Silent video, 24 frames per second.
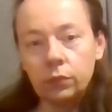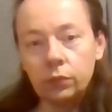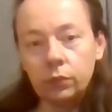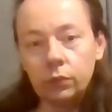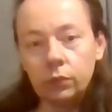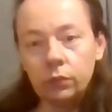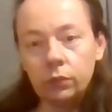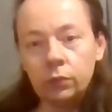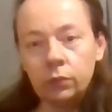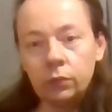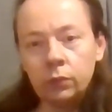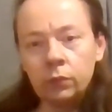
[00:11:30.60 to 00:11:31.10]

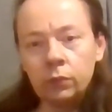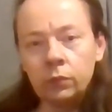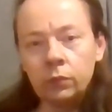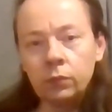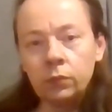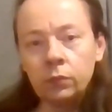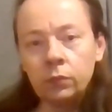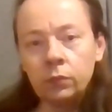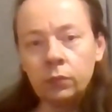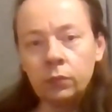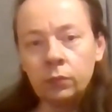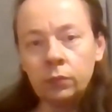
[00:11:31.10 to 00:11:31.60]

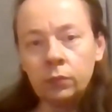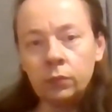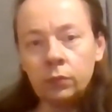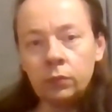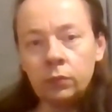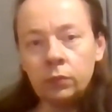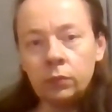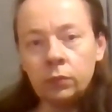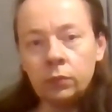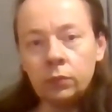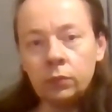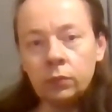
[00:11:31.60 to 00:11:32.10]

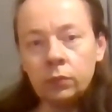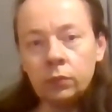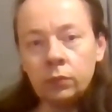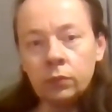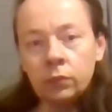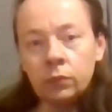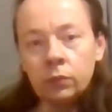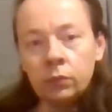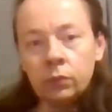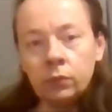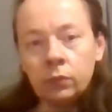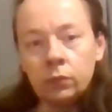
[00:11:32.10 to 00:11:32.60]

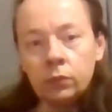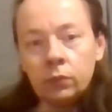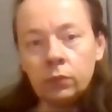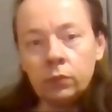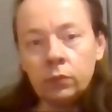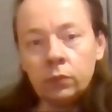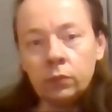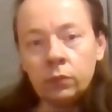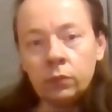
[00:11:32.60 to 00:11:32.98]
This person isn't speaking.